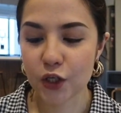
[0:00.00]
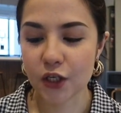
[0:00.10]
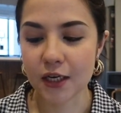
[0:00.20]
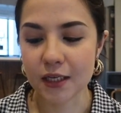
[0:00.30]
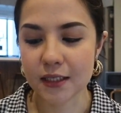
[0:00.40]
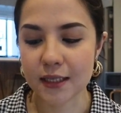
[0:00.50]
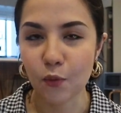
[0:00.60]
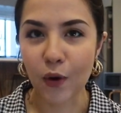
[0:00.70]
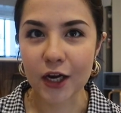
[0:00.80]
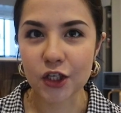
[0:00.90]
which is the
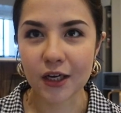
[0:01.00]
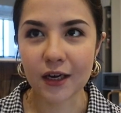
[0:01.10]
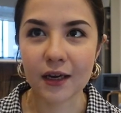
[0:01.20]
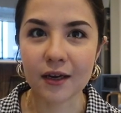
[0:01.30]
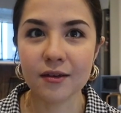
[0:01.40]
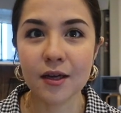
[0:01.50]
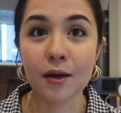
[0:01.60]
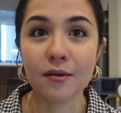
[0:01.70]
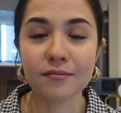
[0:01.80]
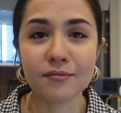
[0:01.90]
YG
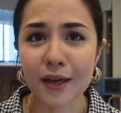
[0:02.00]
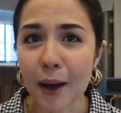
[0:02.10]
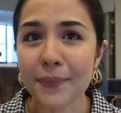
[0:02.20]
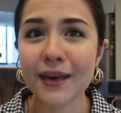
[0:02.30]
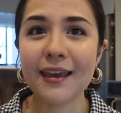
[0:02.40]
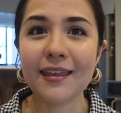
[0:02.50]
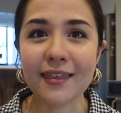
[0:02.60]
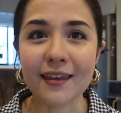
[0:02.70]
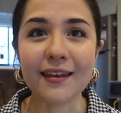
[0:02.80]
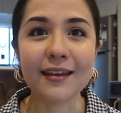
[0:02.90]
company,
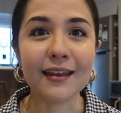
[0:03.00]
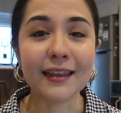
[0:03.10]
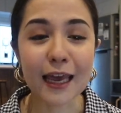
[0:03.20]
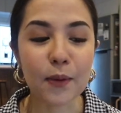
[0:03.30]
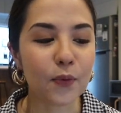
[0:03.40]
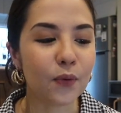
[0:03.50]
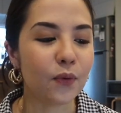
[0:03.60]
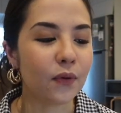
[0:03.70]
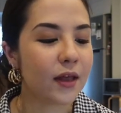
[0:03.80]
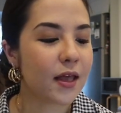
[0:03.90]
the
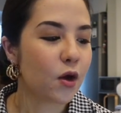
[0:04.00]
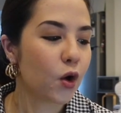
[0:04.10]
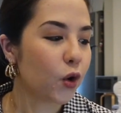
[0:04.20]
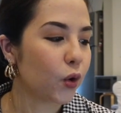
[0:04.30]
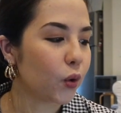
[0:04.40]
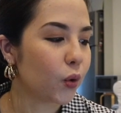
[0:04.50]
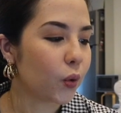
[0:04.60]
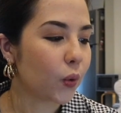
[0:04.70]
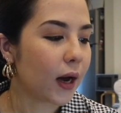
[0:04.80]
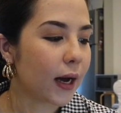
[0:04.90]
label,
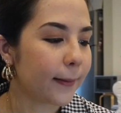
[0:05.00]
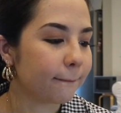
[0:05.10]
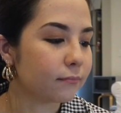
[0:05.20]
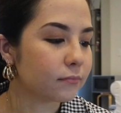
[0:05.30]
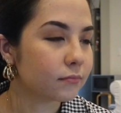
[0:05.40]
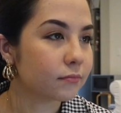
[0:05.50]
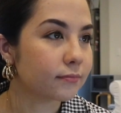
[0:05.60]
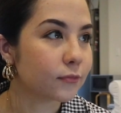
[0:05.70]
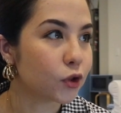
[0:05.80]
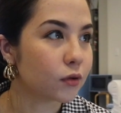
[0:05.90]
who
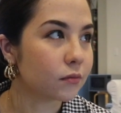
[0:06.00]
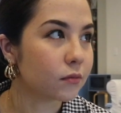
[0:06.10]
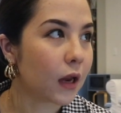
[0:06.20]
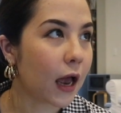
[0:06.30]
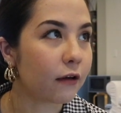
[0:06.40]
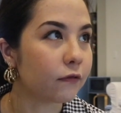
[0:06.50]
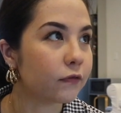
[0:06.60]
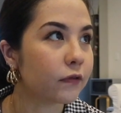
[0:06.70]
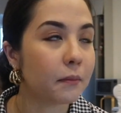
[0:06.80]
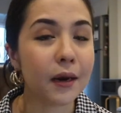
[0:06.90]
have
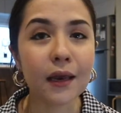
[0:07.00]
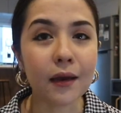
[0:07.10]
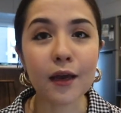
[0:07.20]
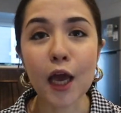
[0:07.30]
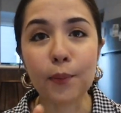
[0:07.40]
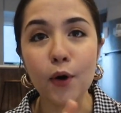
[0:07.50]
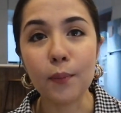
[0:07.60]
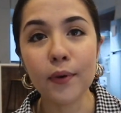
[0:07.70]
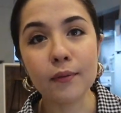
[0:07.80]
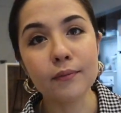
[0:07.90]
many
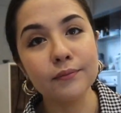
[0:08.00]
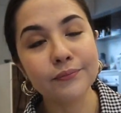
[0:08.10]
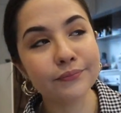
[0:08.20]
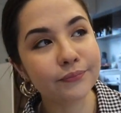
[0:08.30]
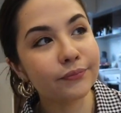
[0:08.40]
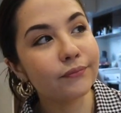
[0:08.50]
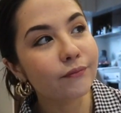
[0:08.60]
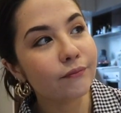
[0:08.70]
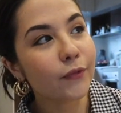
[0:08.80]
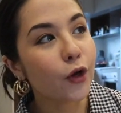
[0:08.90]
K-pop
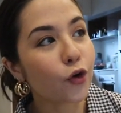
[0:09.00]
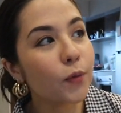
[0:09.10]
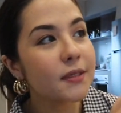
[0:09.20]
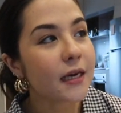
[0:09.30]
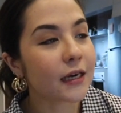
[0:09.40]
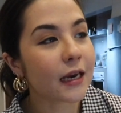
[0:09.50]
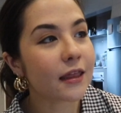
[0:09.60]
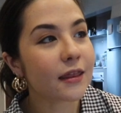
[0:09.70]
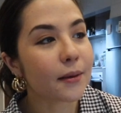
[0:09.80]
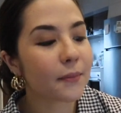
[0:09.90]
groups
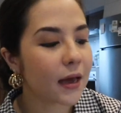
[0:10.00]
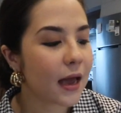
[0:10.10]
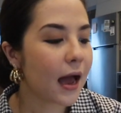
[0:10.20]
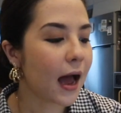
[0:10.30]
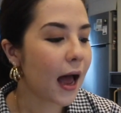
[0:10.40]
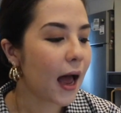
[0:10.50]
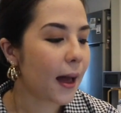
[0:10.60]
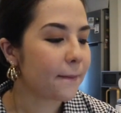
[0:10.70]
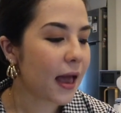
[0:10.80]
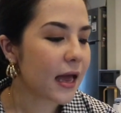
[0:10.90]
underneath them.
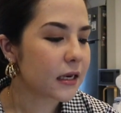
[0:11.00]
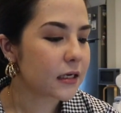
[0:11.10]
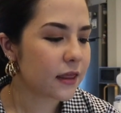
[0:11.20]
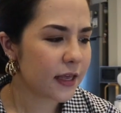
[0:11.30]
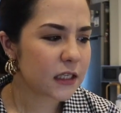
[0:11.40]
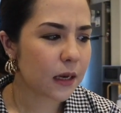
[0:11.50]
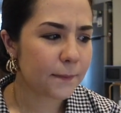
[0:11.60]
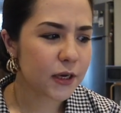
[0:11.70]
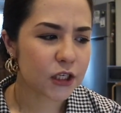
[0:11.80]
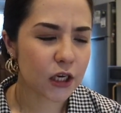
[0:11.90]
And this
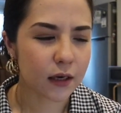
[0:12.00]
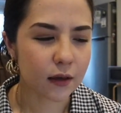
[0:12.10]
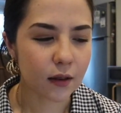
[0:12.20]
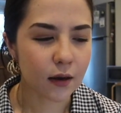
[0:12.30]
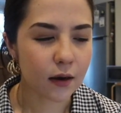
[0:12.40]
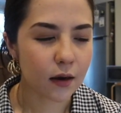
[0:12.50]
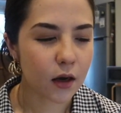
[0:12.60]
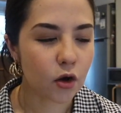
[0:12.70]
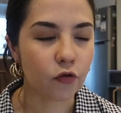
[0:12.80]
particular